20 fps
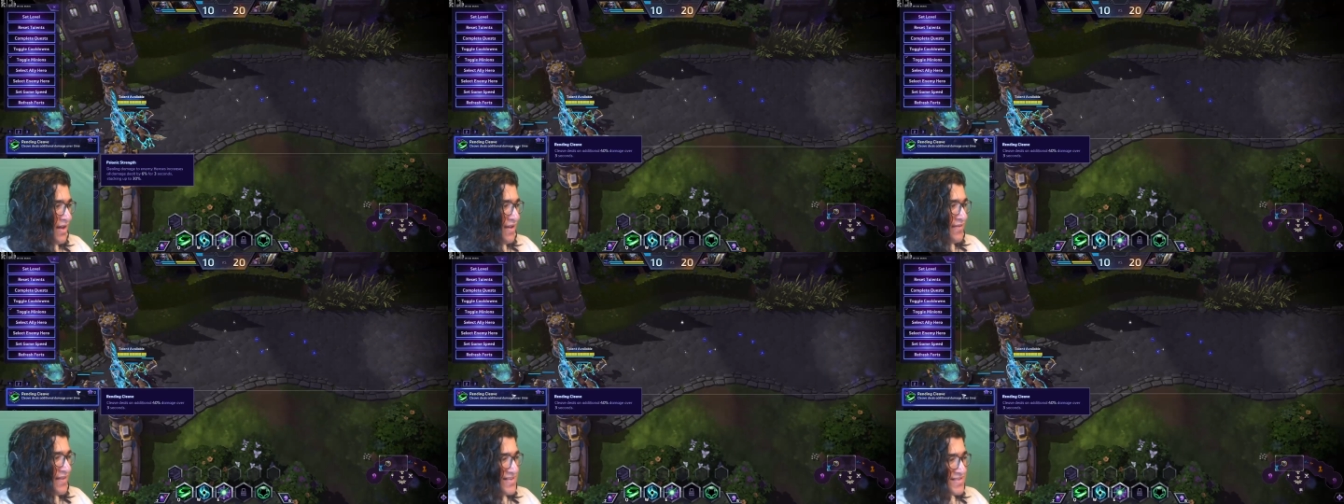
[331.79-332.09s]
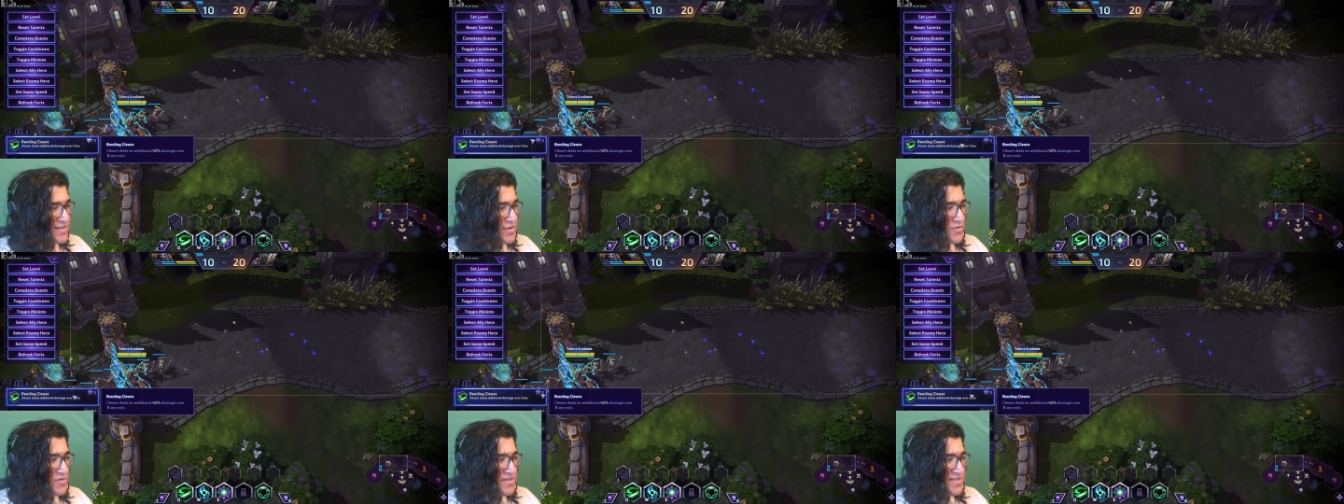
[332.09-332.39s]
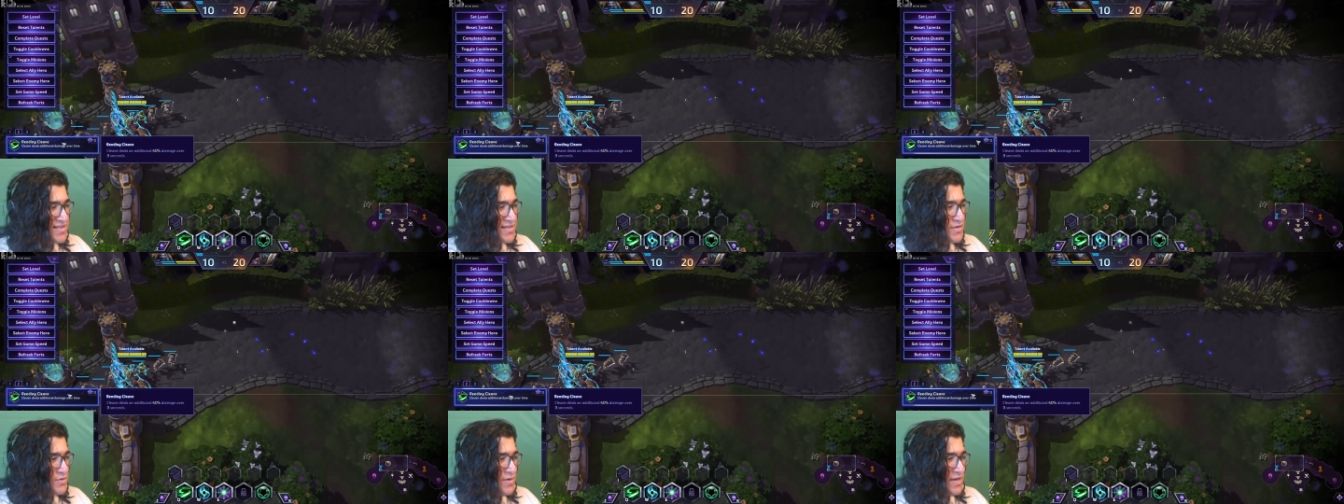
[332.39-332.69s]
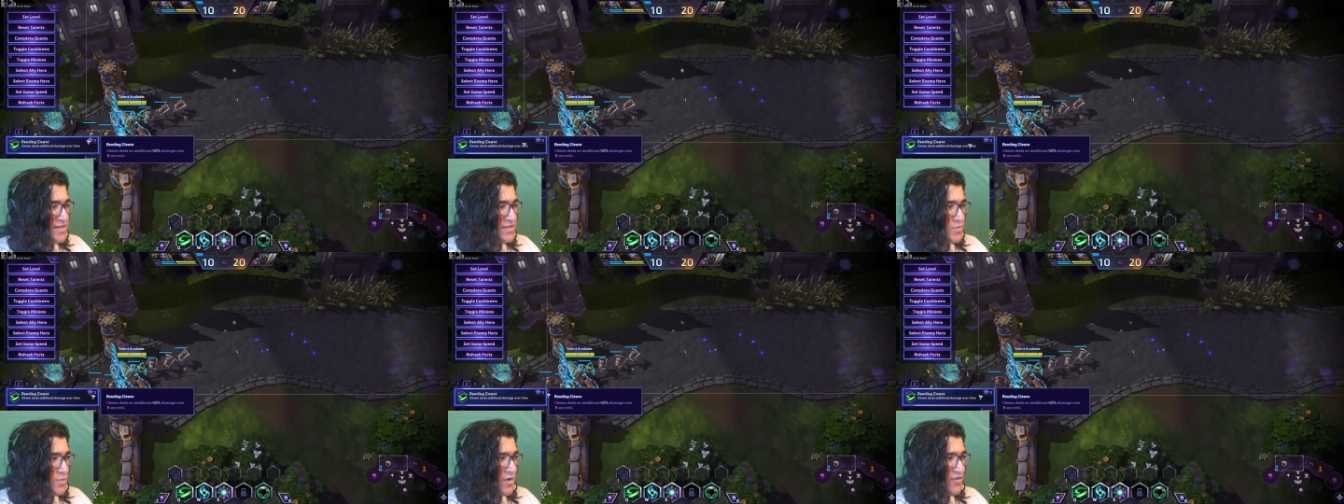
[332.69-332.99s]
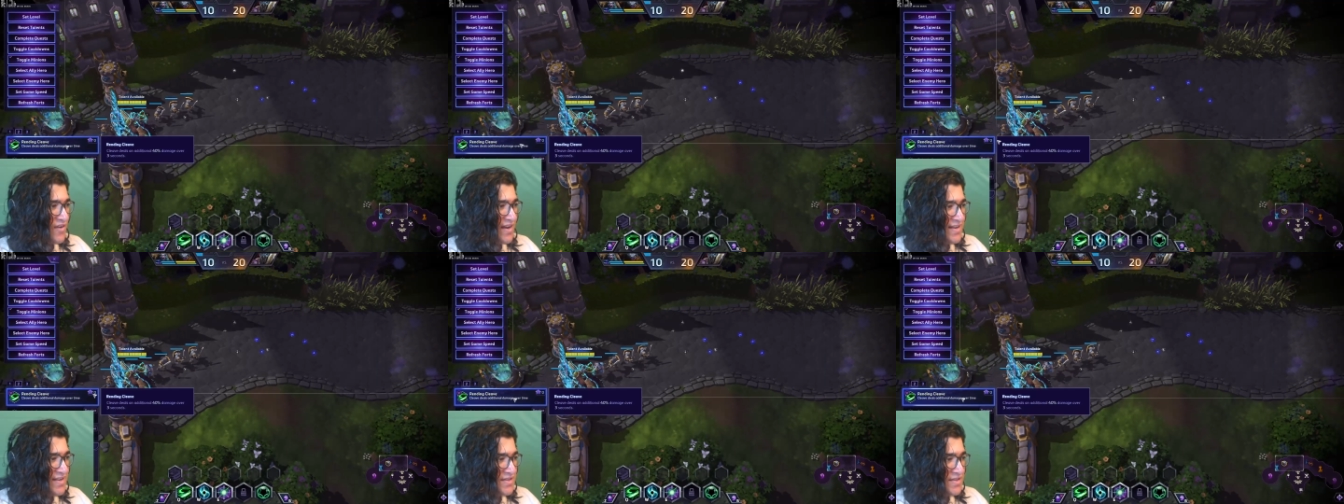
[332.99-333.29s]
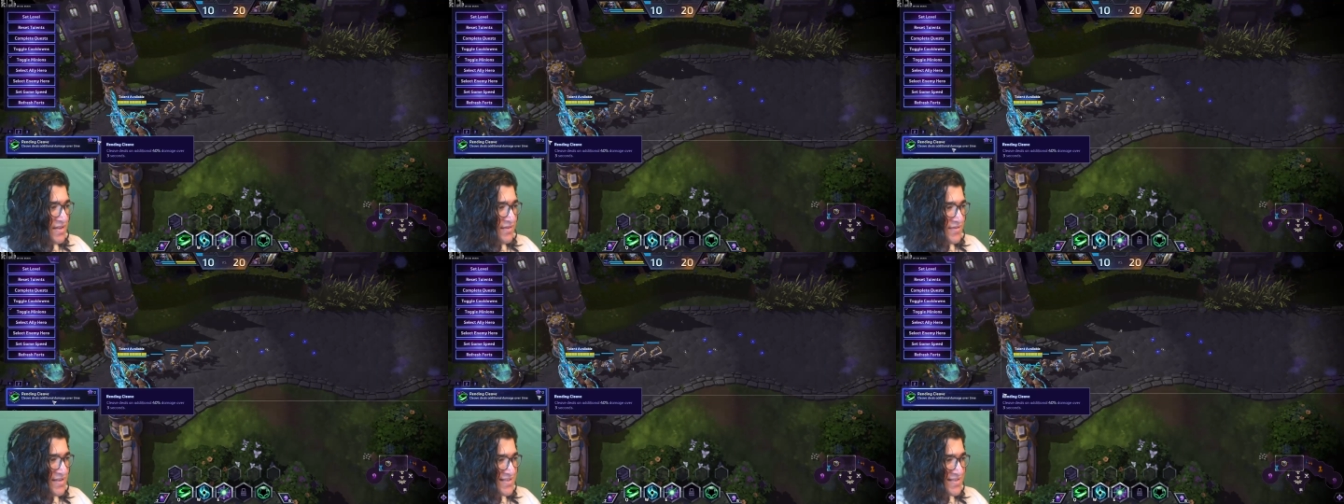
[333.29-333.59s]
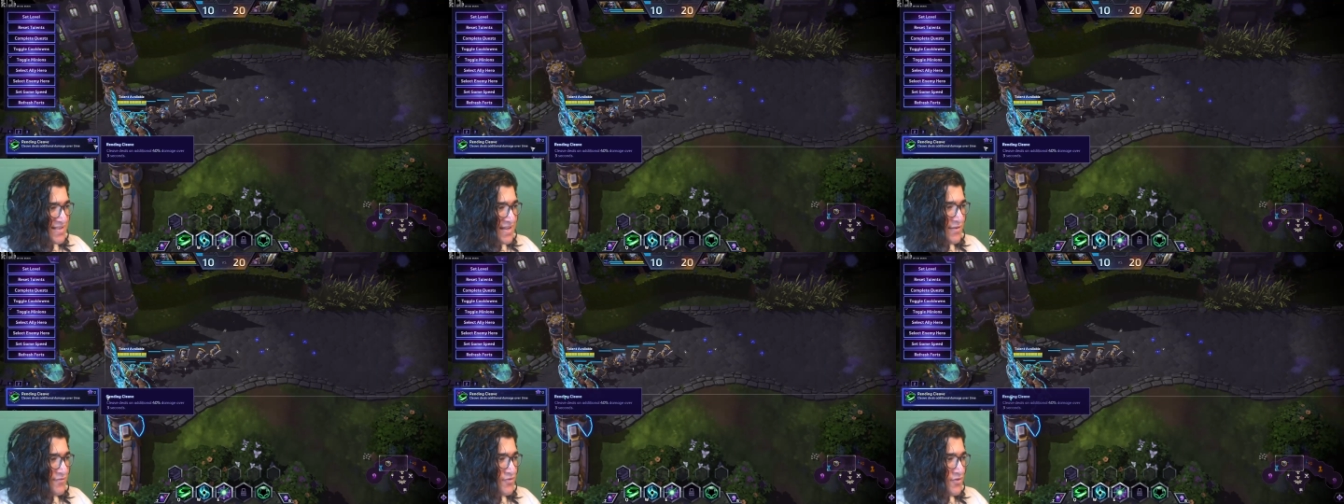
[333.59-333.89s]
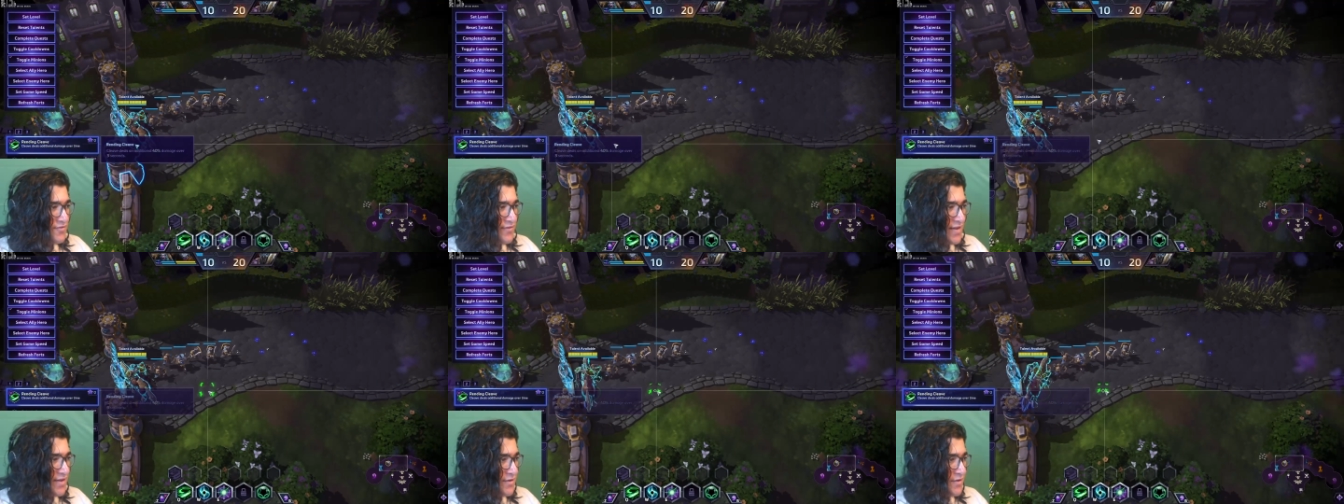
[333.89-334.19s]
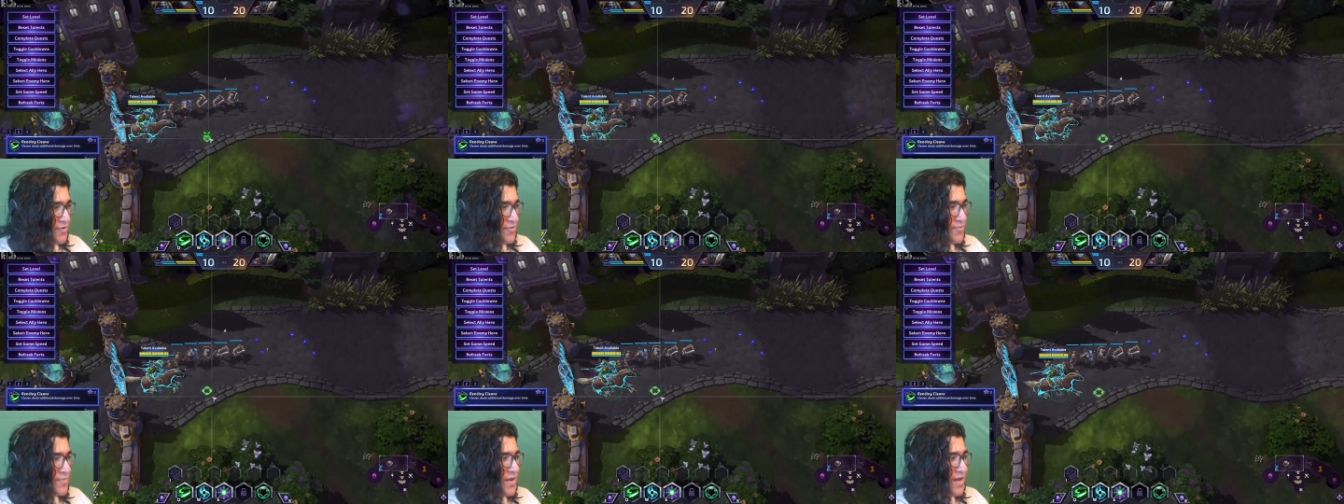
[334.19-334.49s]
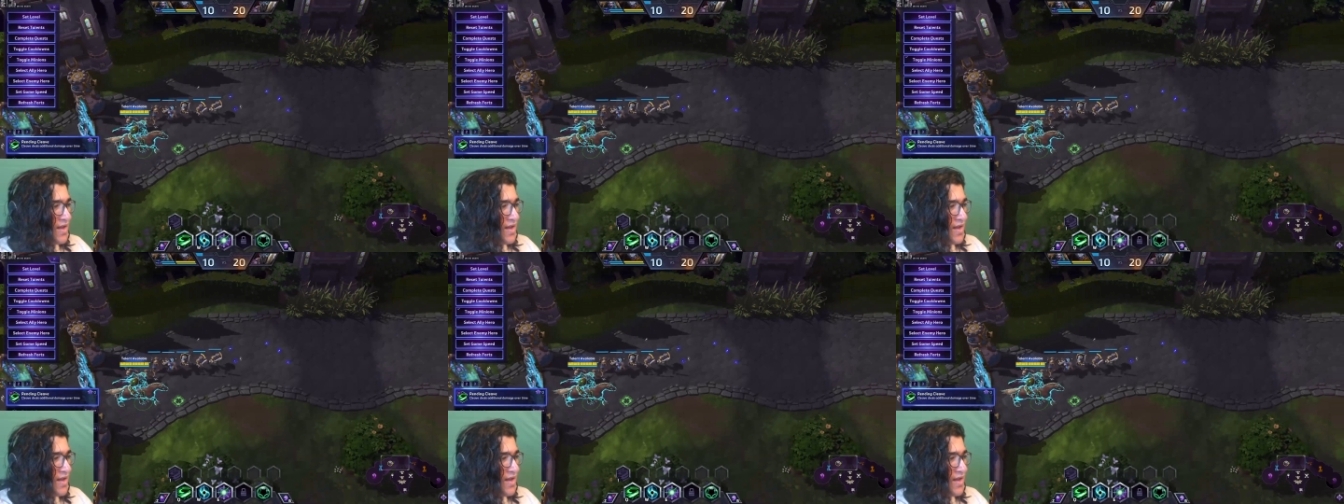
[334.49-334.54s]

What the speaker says: That's the only situation where Rending Cleave doesn't get full value.